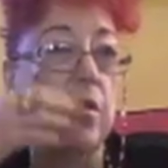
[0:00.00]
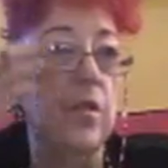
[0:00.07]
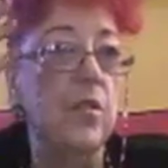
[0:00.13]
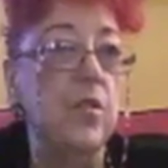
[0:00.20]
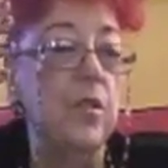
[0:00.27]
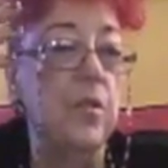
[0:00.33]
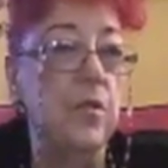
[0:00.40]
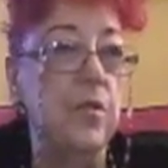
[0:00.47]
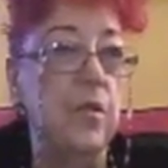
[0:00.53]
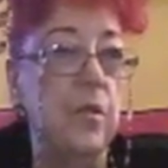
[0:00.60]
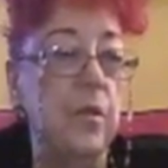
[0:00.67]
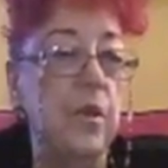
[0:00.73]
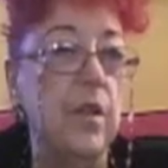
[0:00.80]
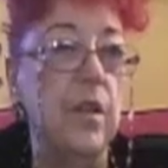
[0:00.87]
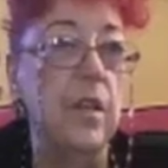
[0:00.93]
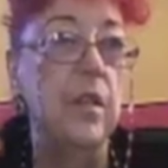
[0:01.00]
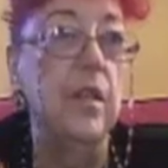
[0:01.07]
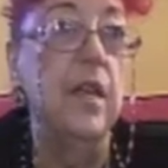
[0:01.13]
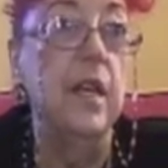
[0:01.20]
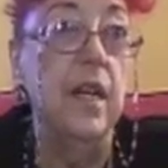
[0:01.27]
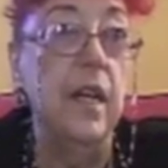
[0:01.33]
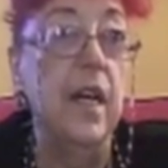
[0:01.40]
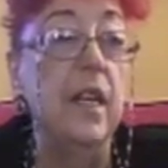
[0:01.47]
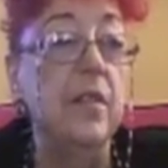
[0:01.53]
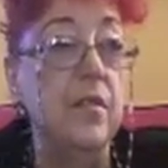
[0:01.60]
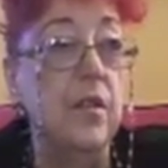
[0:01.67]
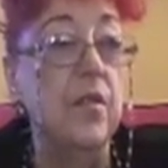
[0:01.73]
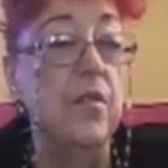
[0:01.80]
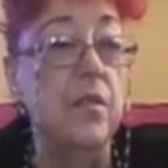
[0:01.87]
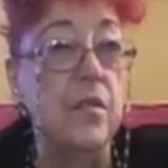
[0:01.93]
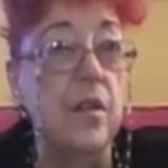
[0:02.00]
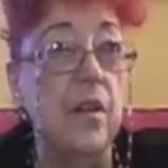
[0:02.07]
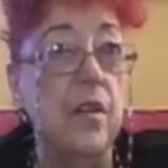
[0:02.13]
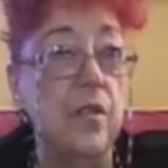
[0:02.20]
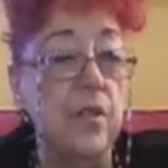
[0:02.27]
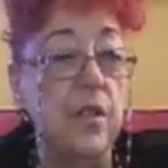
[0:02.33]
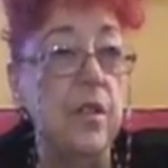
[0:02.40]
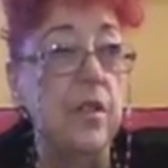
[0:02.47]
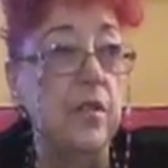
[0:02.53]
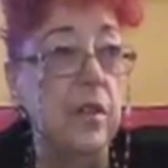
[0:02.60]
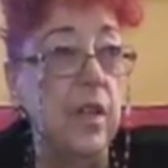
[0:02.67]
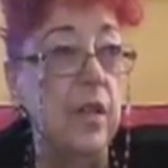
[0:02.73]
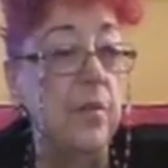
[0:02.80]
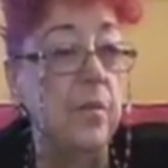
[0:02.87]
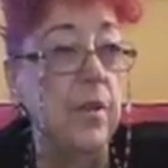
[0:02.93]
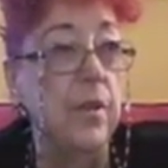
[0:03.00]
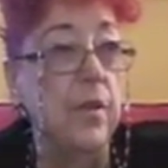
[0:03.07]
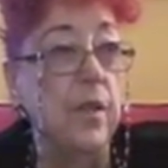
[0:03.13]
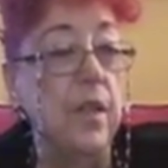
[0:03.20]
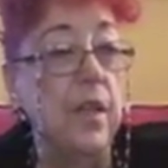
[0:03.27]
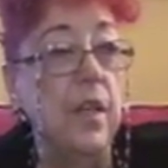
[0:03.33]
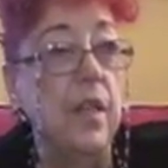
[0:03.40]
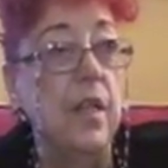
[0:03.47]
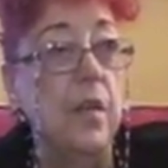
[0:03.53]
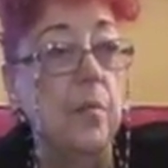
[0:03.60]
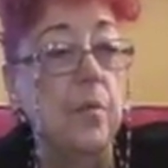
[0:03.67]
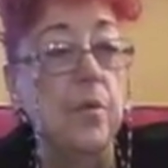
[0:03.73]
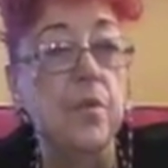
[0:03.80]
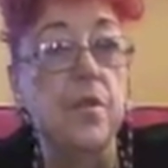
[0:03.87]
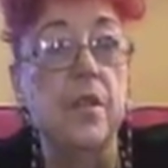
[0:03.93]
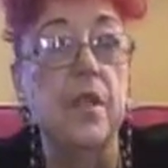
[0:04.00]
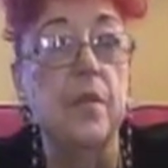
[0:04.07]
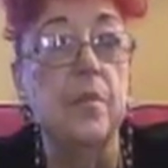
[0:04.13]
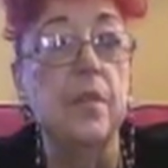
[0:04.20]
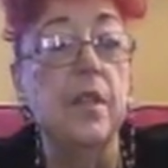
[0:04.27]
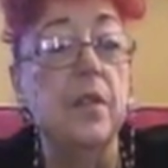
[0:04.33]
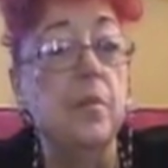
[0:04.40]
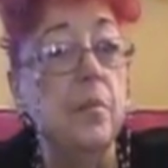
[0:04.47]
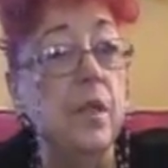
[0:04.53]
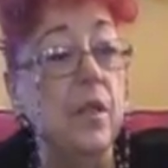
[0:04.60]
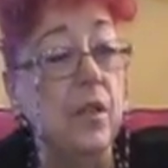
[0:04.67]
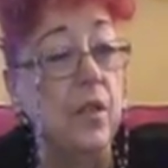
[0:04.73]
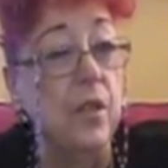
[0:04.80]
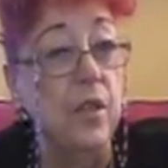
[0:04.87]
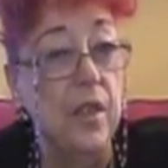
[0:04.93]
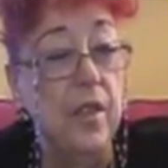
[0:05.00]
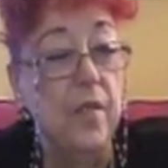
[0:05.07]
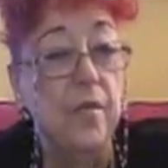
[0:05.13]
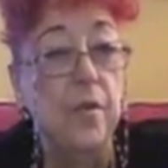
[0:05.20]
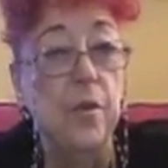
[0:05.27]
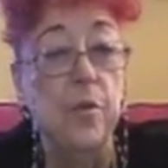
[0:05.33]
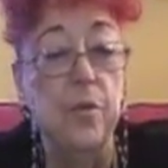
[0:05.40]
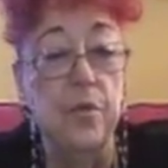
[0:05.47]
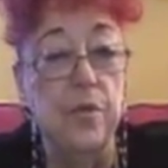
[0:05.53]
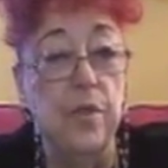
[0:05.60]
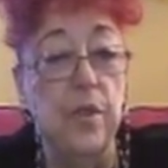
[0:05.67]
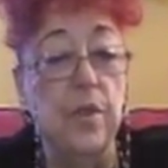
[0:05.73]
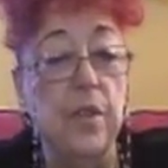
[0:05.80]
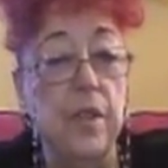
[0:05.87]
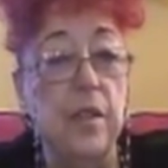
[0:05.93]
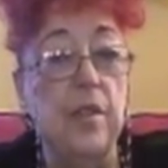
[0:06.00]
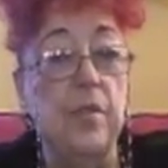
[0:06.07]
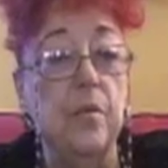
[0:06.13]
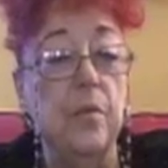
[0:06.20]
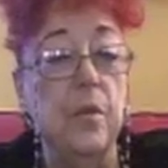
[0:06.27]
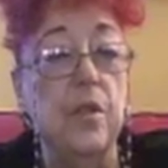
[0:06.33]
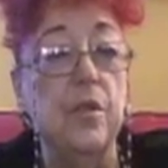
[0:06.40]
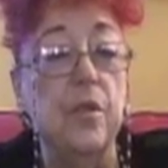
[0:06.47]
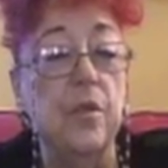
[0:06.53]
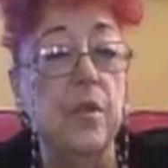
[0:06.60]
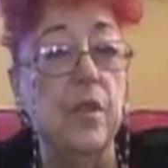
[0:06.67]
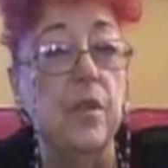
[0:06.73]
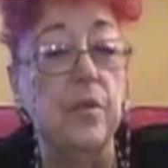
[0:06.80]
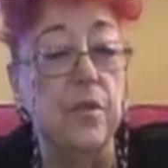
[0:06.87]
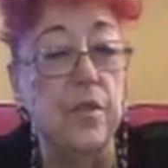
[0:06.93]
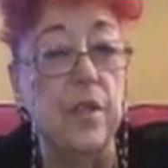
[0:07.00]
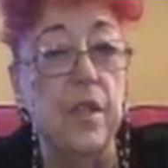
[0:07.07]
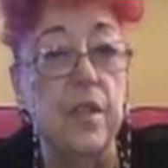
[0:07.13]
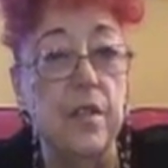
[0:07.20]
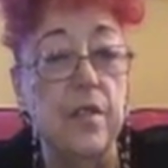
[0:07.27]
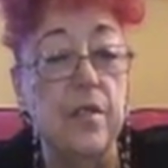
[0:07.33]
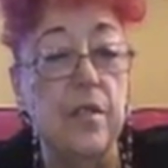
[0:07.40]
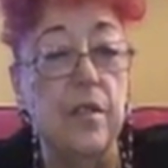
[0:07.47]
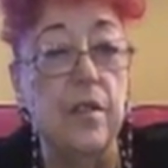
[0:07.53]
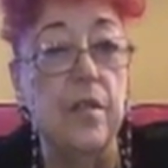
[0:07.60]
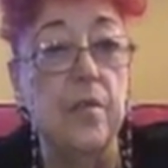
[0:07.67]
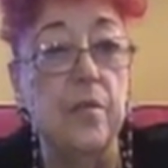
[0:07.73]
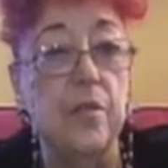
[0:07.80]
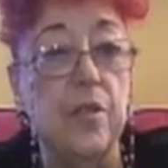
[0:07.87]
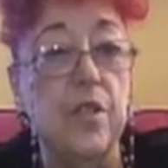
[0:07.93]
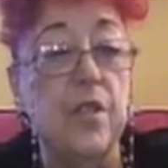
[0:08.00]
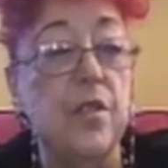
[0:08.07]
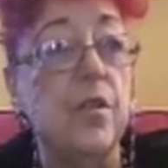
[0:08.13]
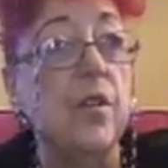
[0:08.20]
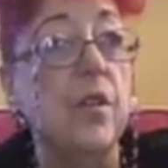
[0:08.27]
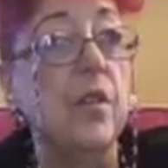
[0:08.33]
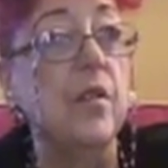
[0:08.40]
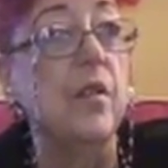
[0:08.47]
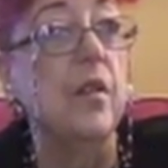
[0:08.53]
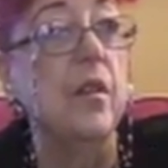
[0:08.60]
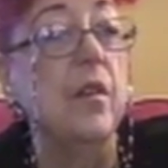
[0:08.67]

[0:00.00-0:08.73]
art shows going on at Douglas College in the library. A person named Lynn Miller, who was very well known in those days, she started